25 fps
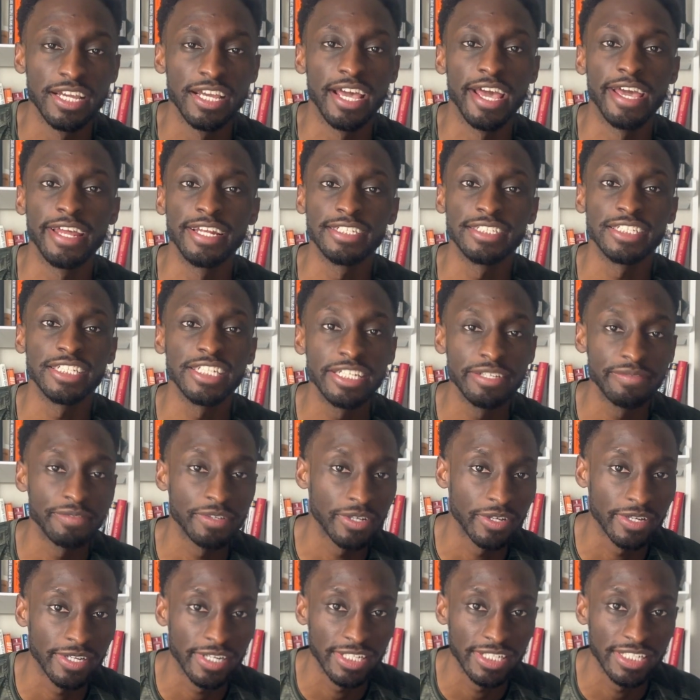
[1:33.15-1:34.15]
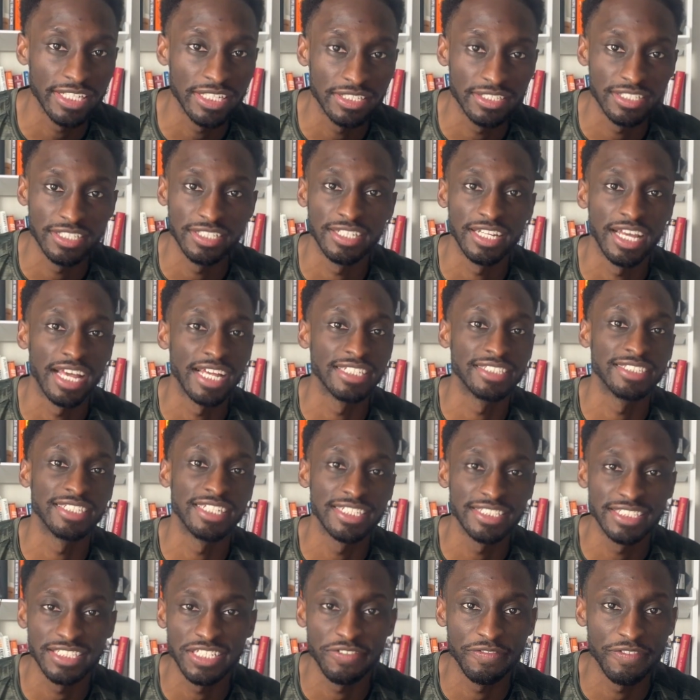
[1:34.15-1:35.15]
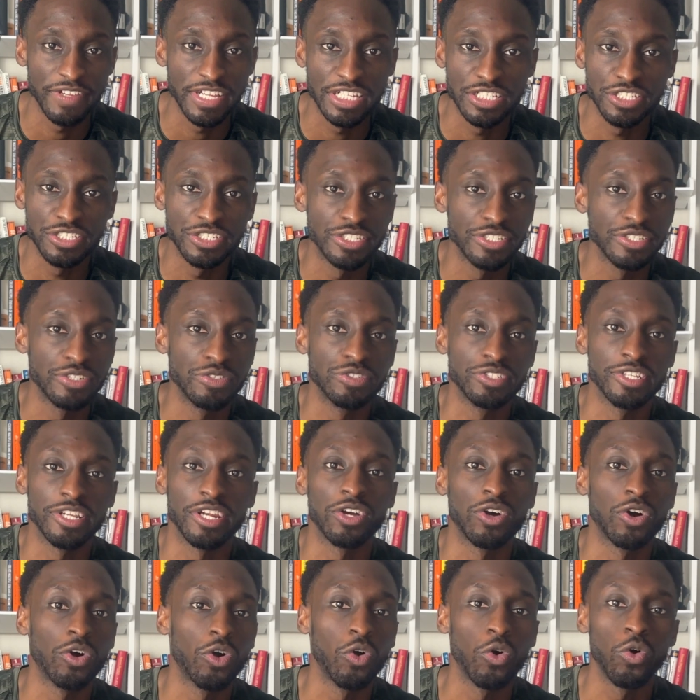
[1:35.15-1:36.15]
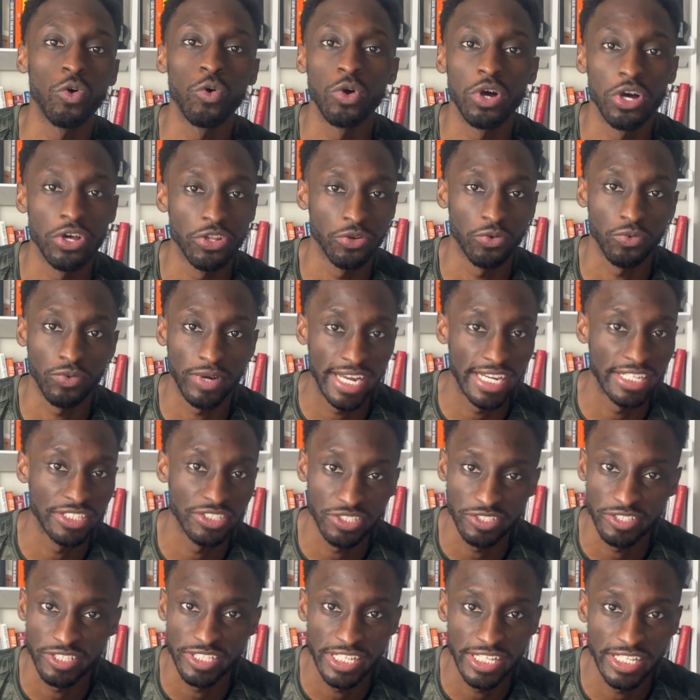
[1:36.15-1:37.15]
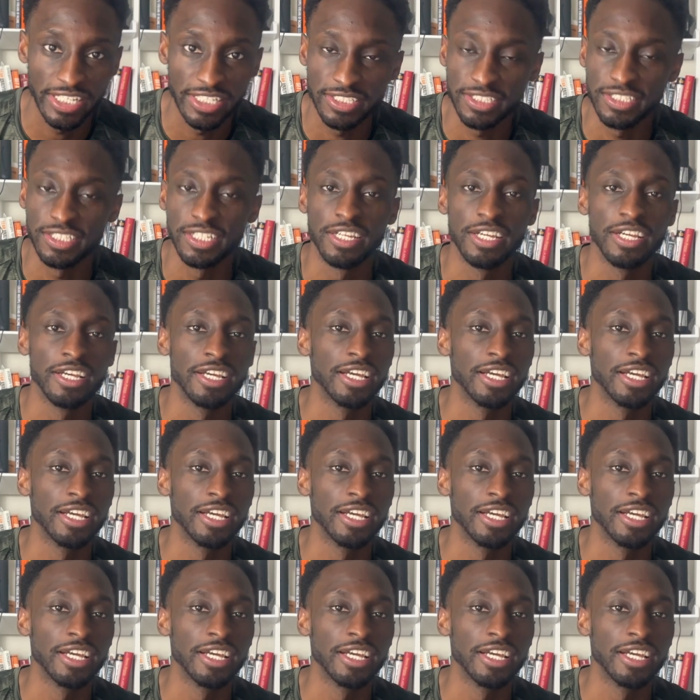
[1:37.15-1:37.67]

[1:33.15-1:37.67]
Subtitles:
and it's even going to lead to digestive issues and a whole other range of things.